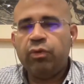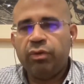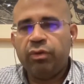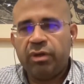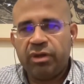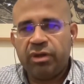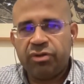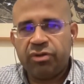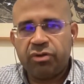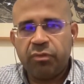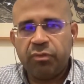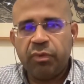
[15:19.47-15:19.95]
to
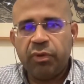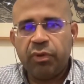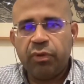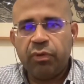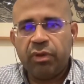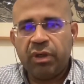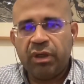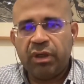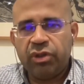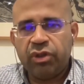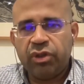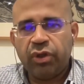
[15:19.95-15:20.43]

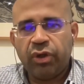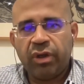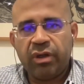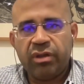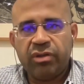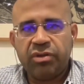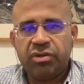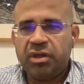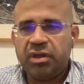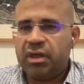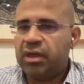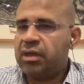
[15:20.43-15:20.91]
distribute
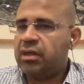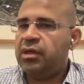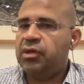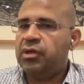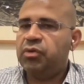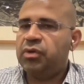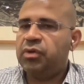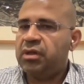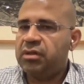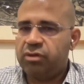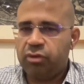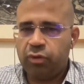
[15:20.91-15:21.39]
insurance directly
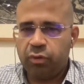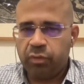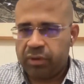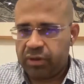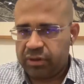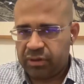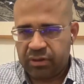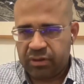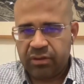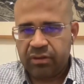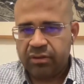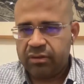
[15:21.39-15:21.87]
to
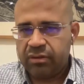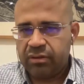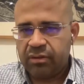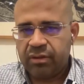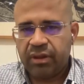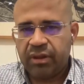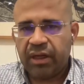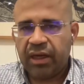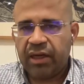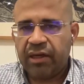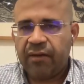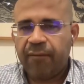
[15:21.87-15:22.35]
consumers,
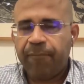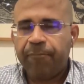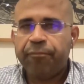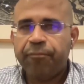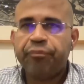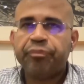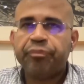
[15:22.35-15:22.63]
right?